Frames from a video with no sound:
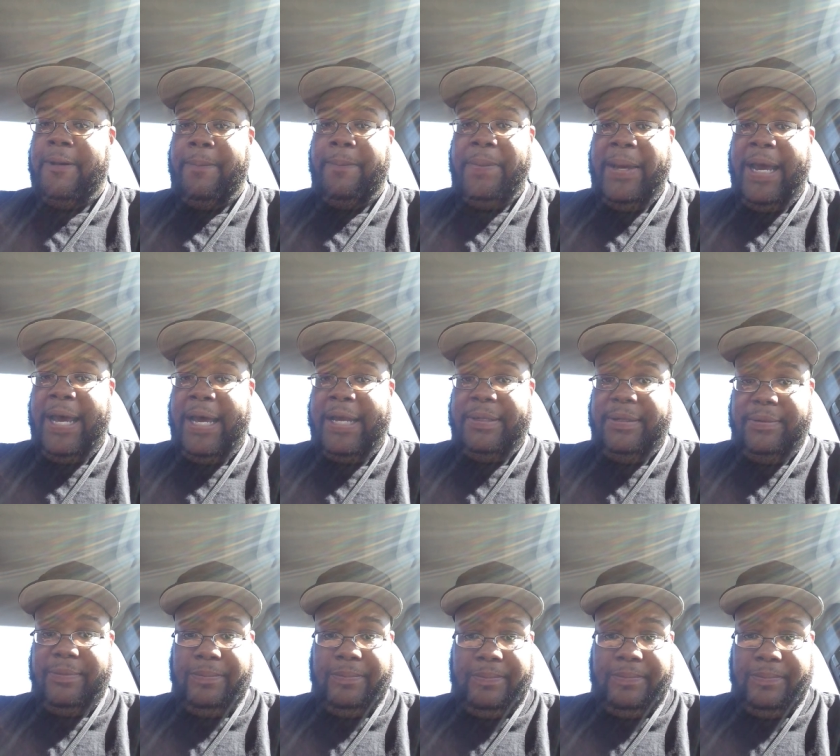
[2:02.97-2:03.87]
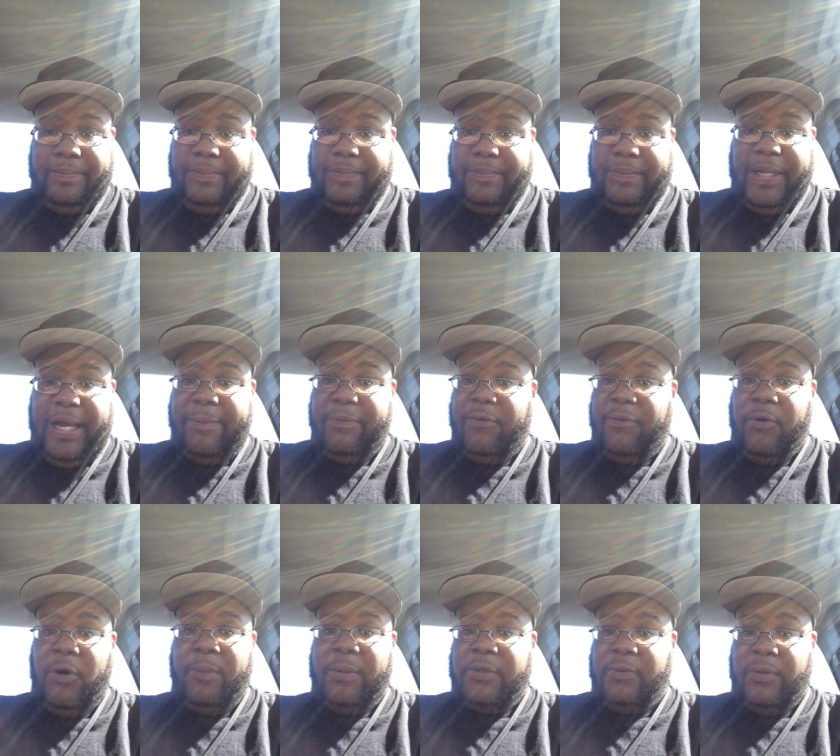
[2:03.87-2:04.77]
how bad that
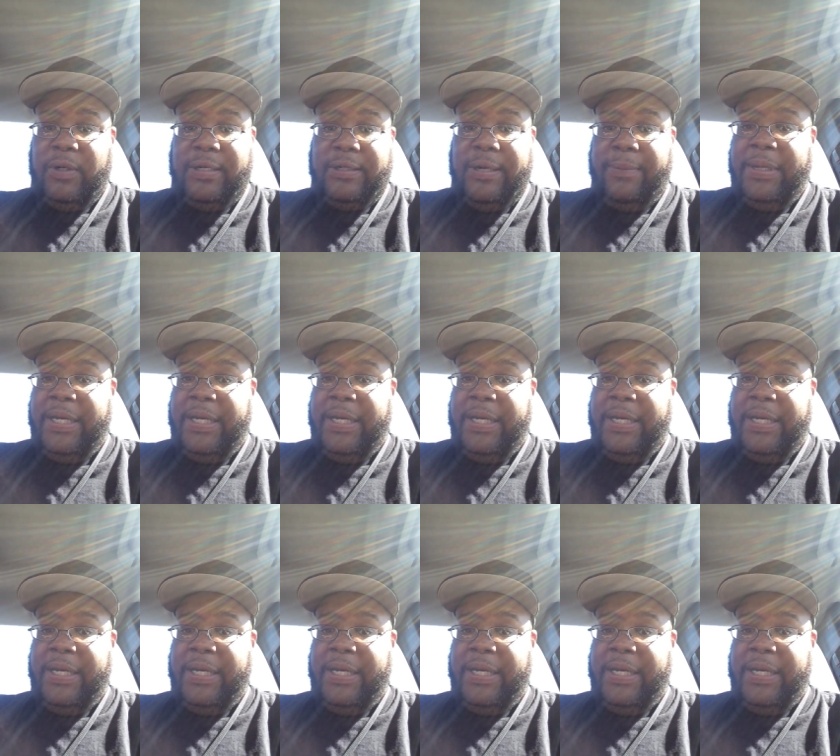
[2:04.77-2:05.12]
performance was.